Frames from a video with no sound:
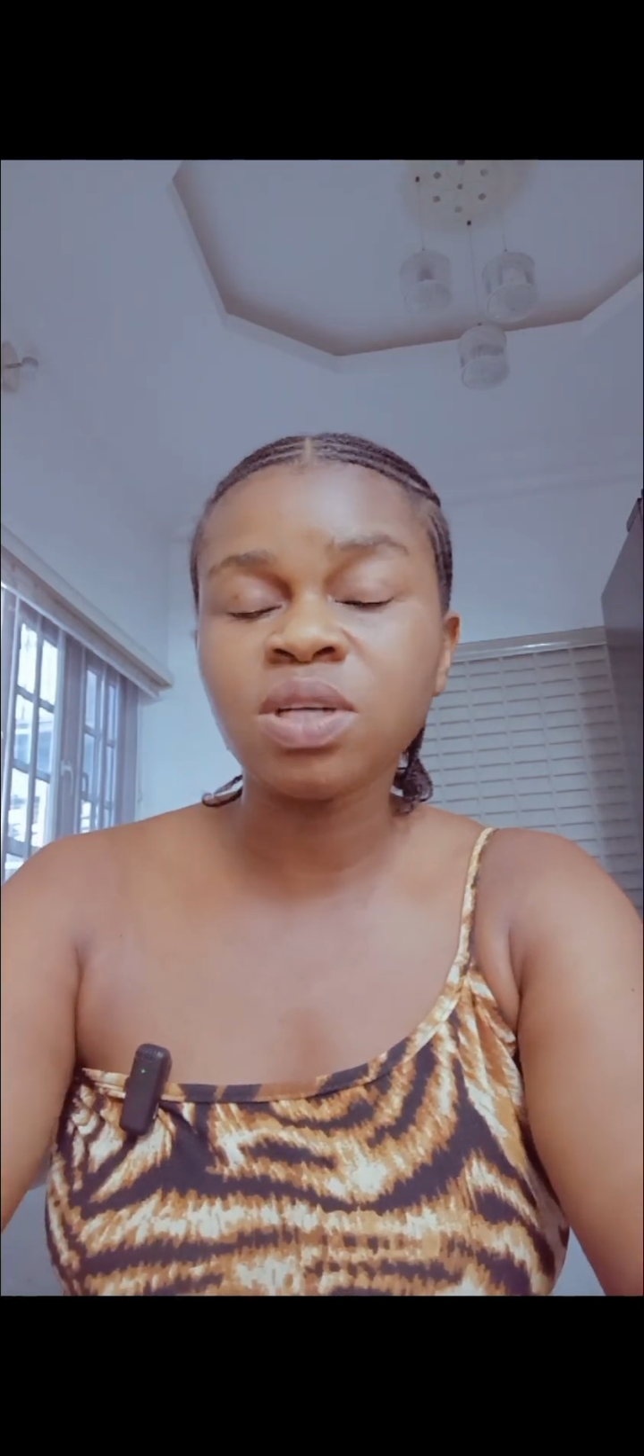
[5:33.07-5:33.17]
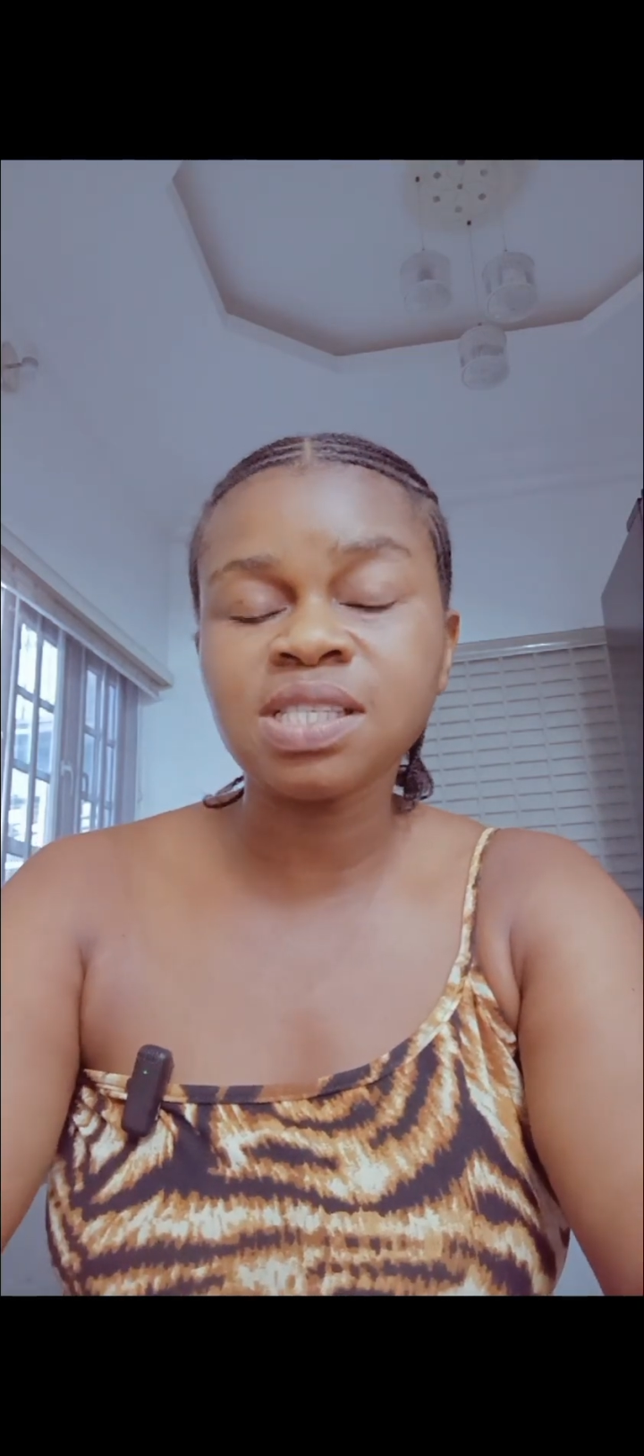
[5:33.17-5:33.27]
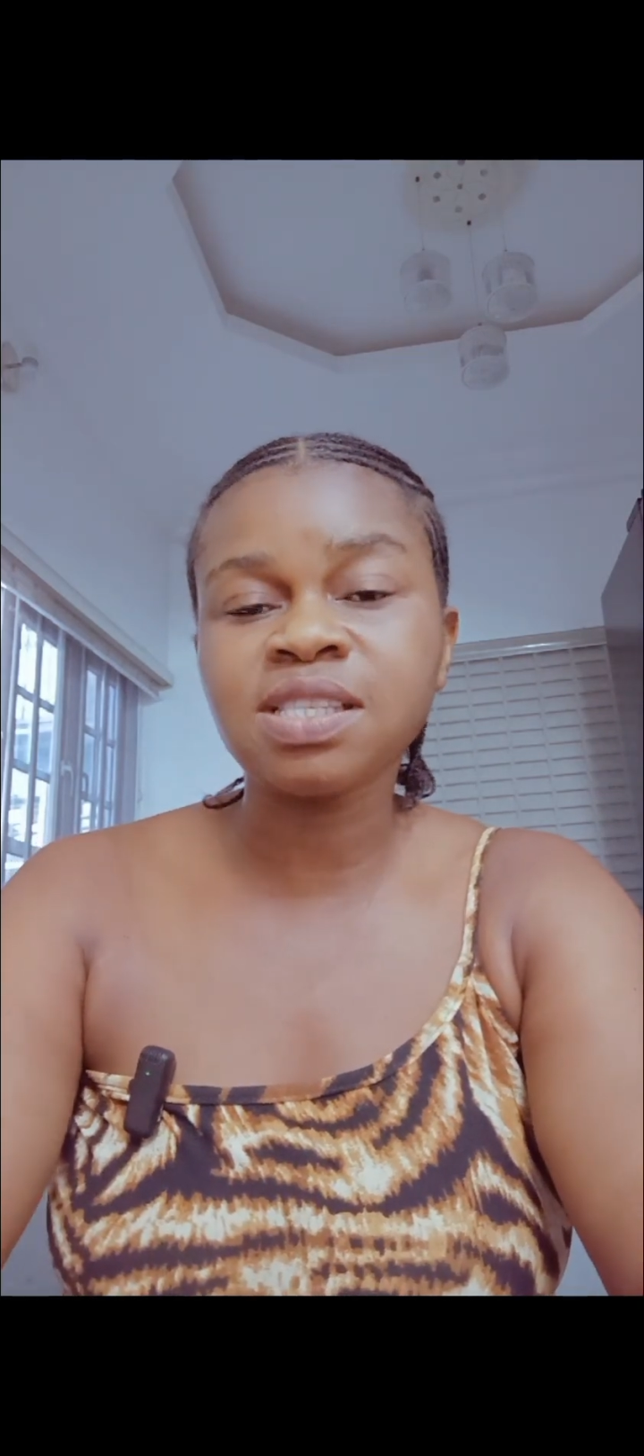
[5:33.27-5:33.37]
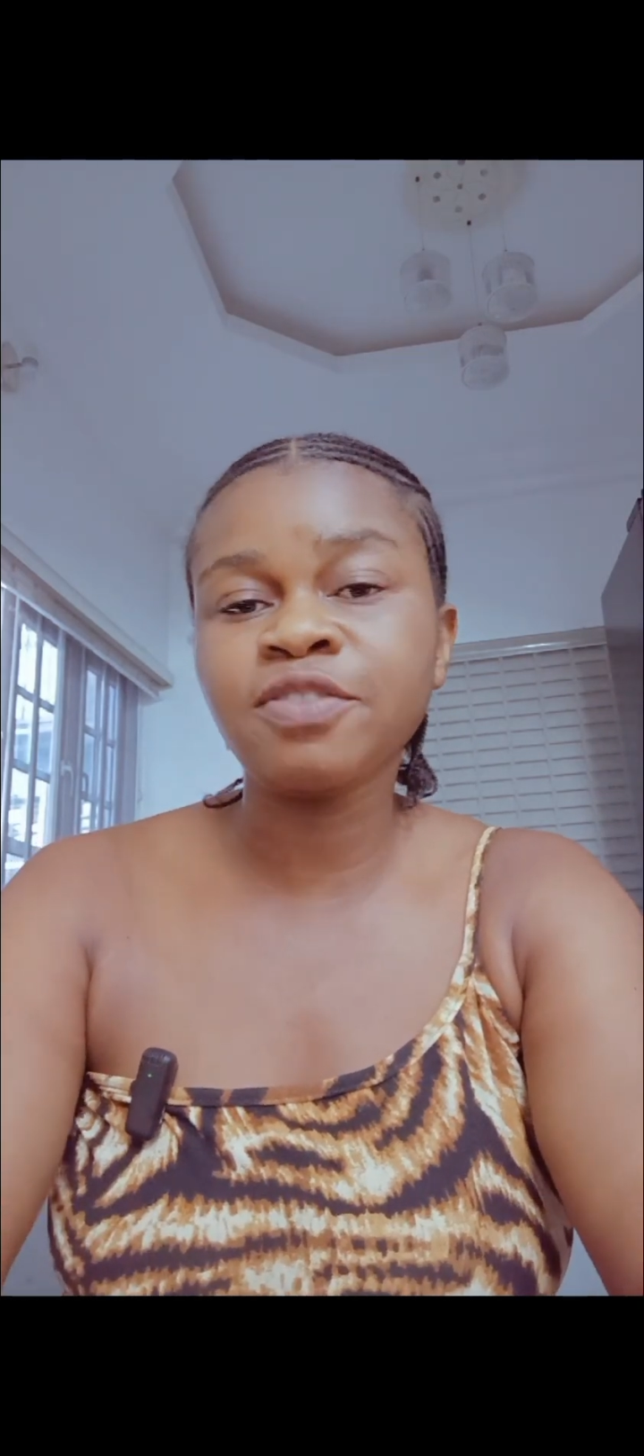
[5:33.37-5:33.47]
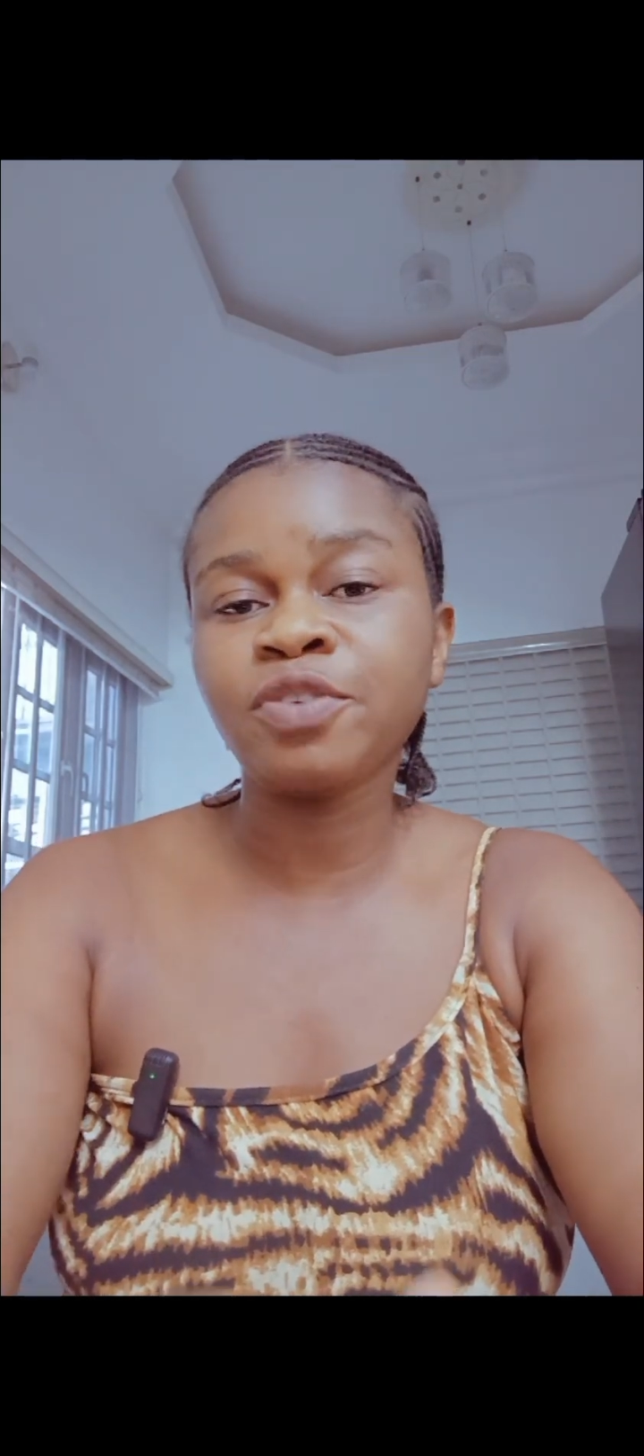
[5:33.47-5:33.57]

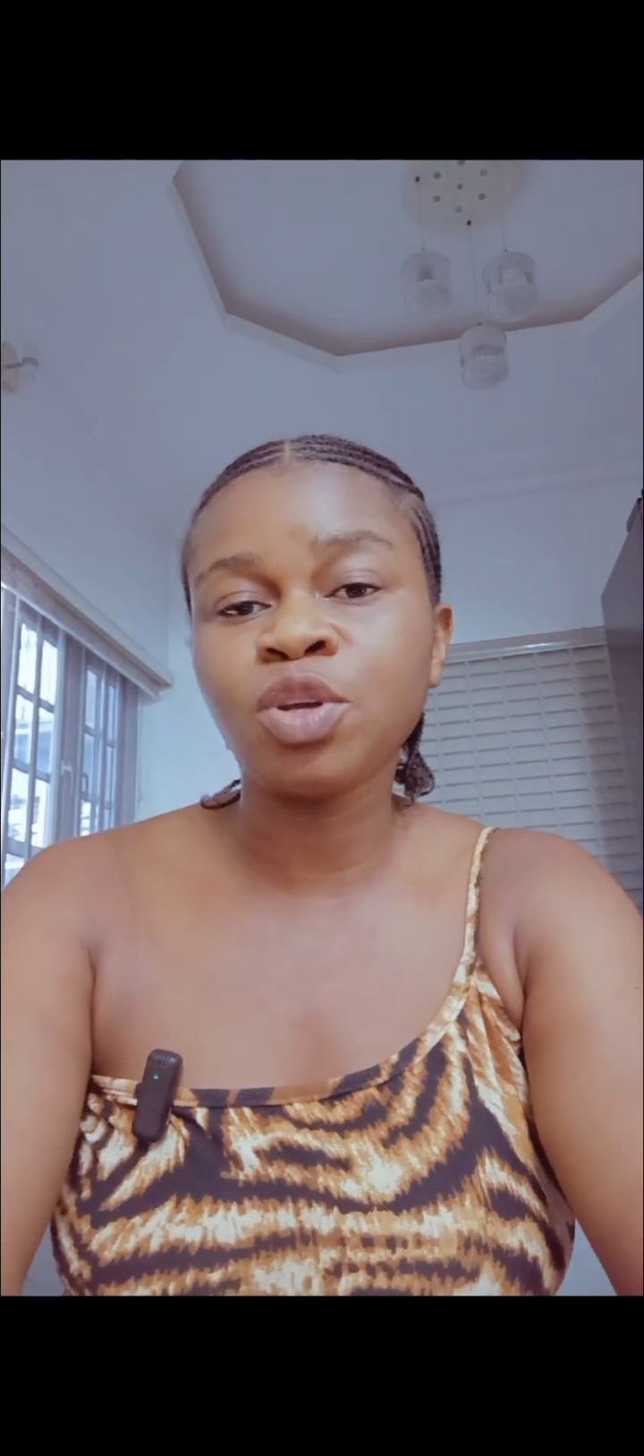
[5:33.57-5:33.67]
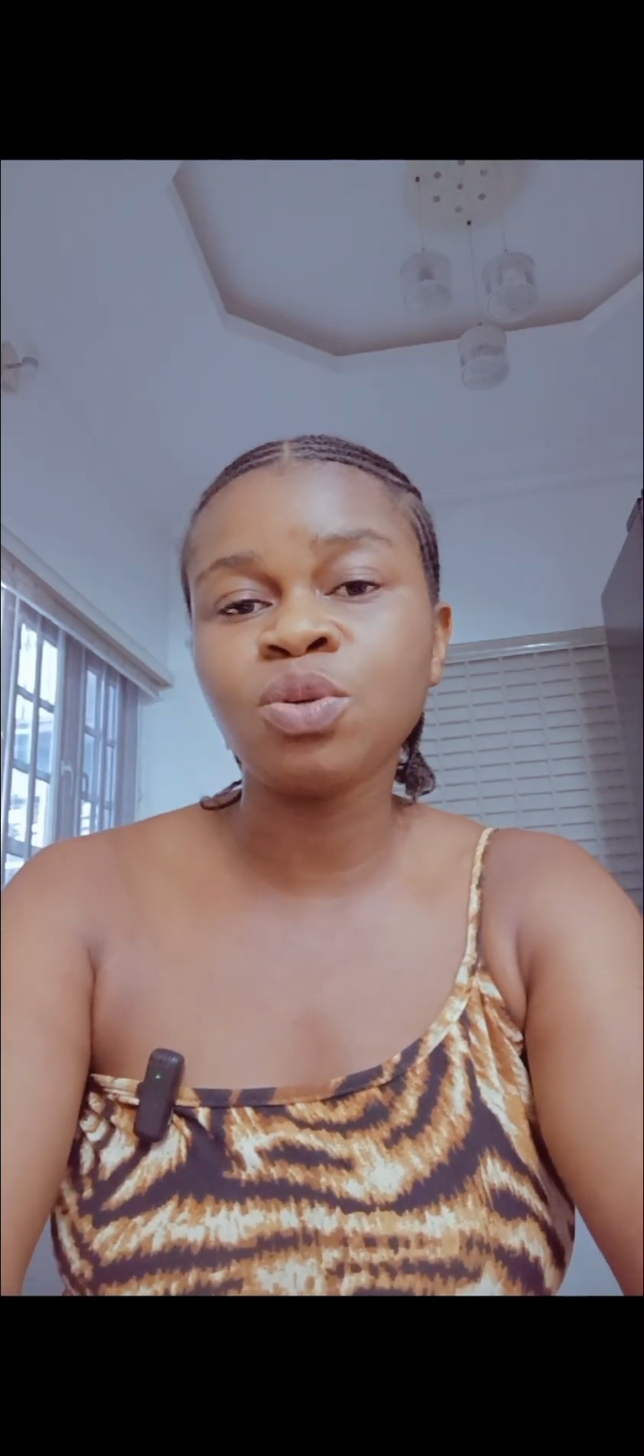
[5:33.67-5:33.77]
quantity for